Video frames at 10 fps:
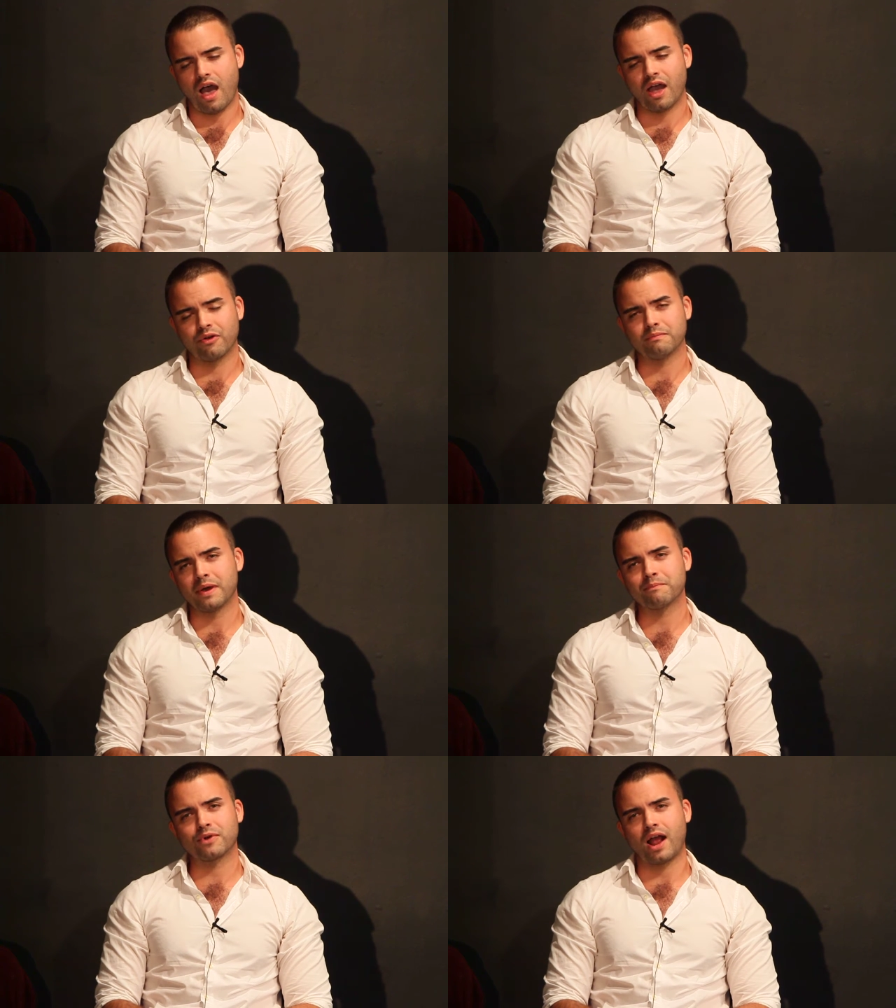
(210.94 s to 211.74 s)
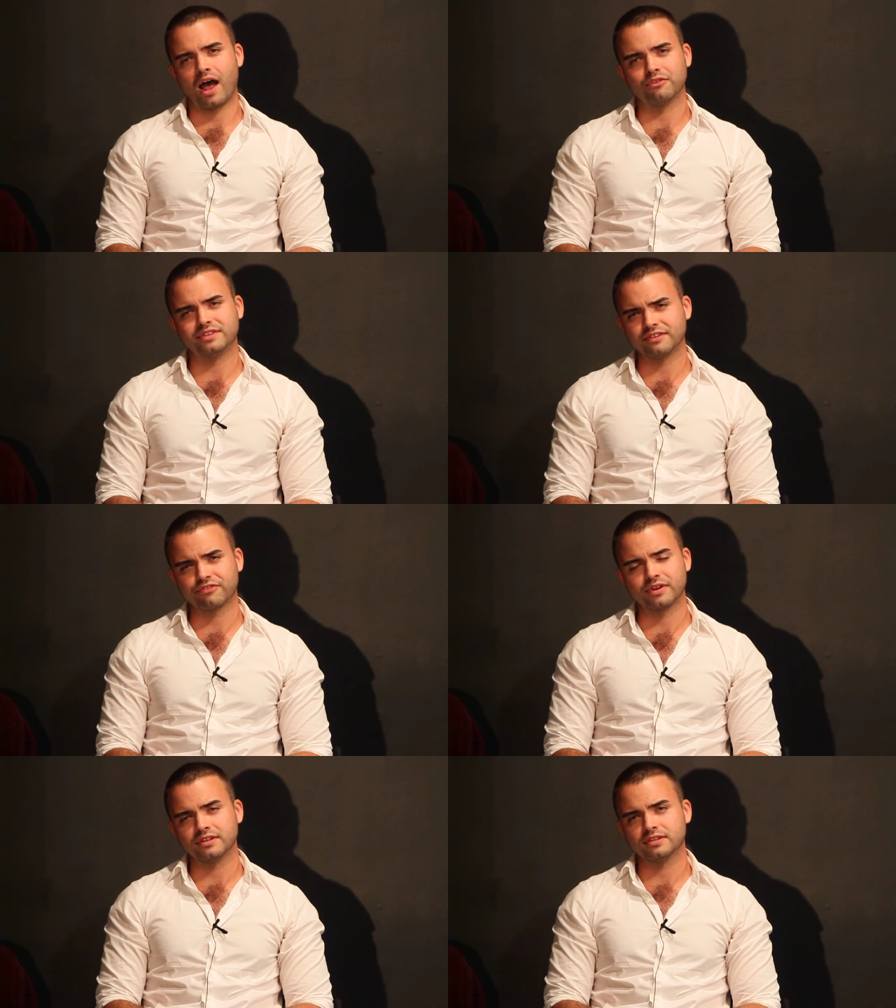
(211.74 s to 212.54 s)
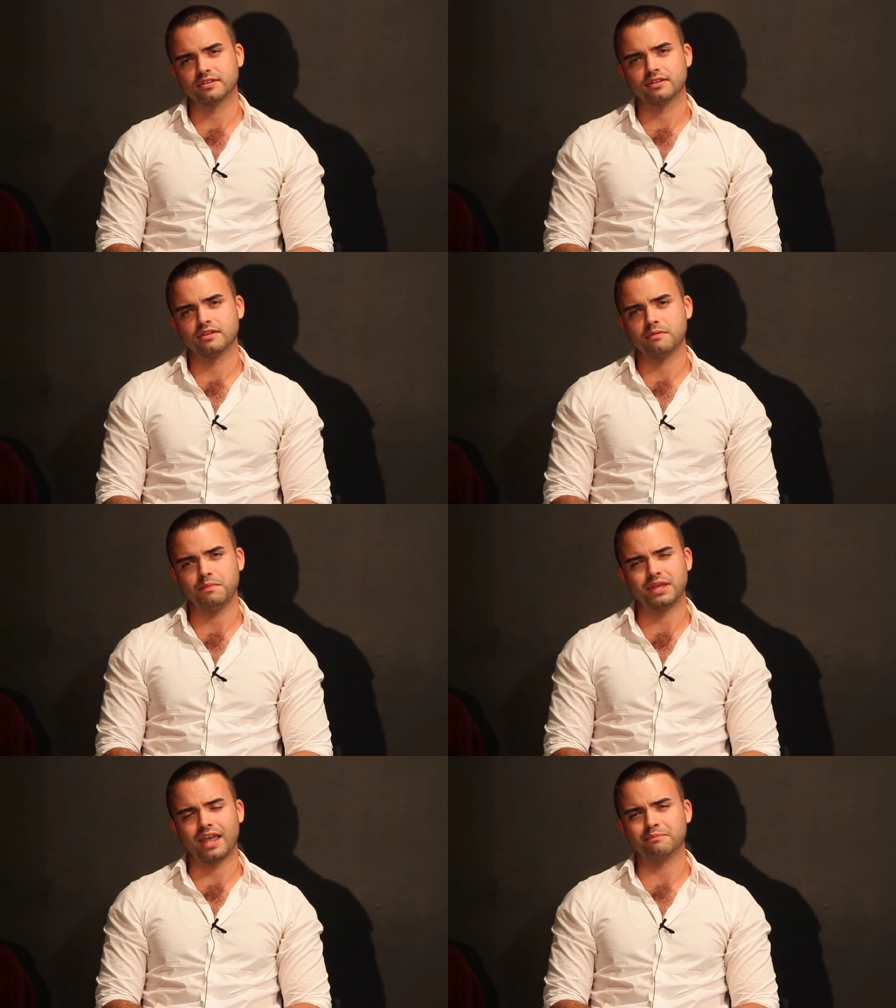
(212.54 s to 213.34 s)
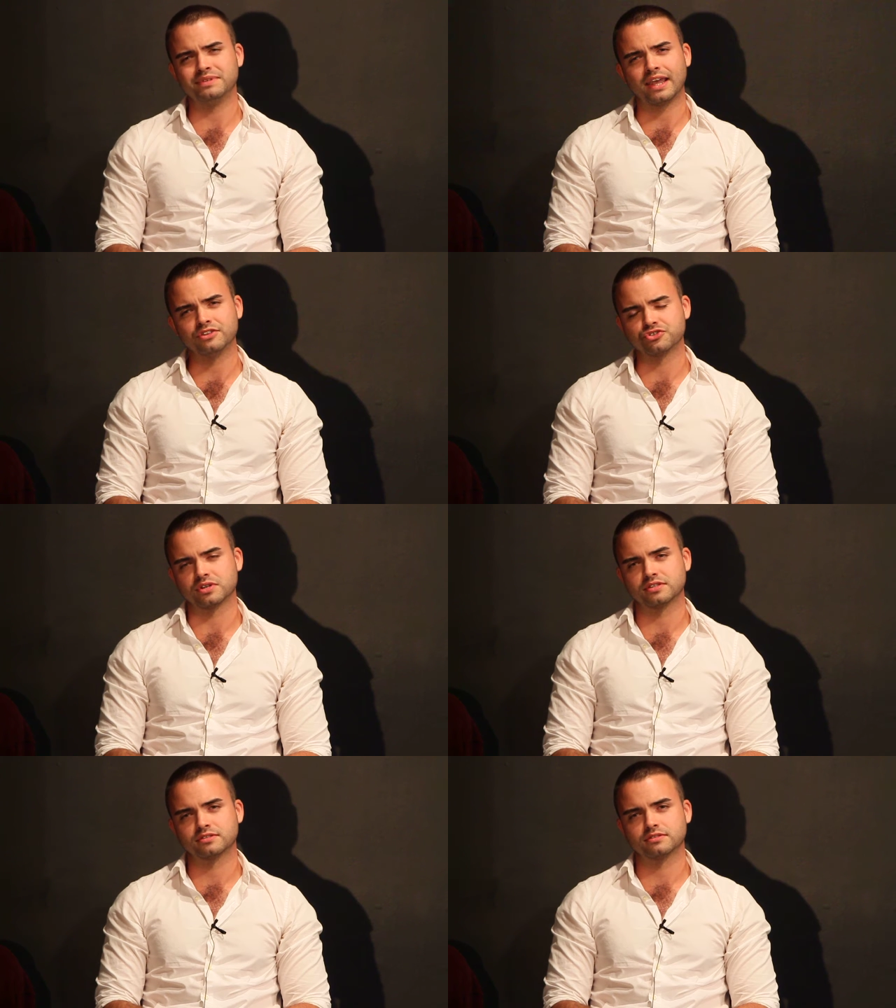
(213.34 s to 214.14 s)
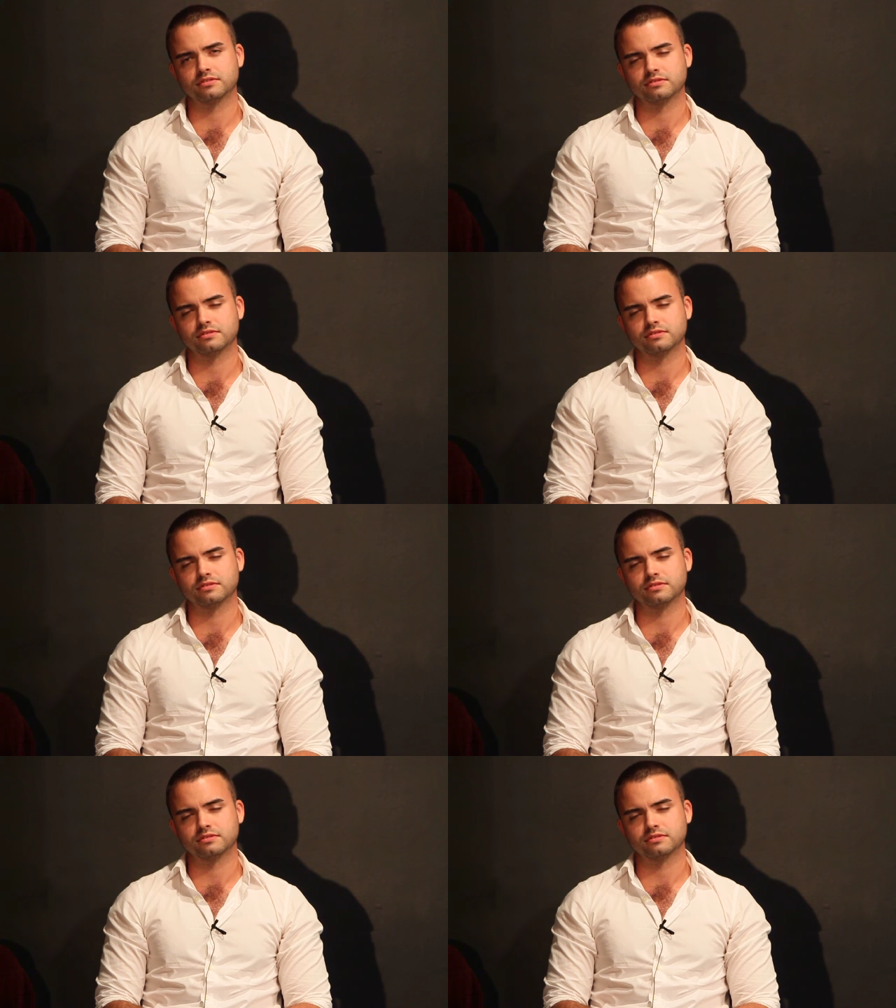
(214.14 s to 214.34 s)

I remember how different became dangerous.